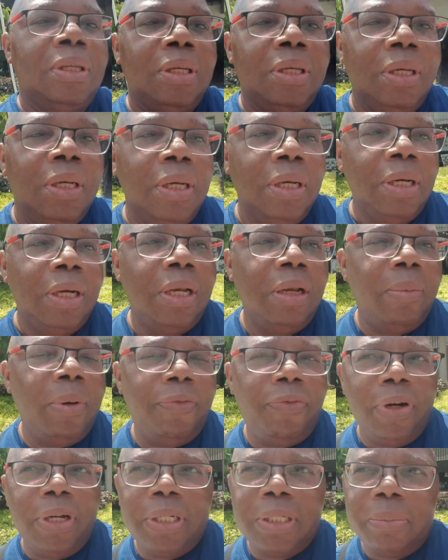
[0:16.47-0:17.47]
Hello, my
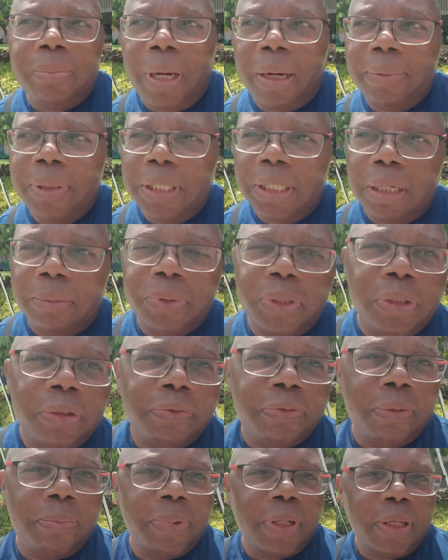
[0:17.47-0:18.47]
friends. This is Bobby D coming to you
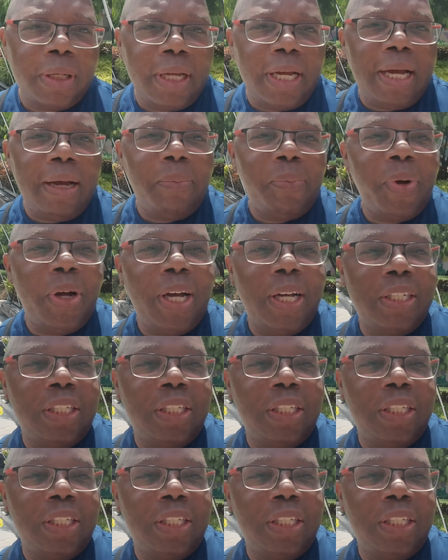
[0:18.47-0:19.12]
from Talamban, Cebu,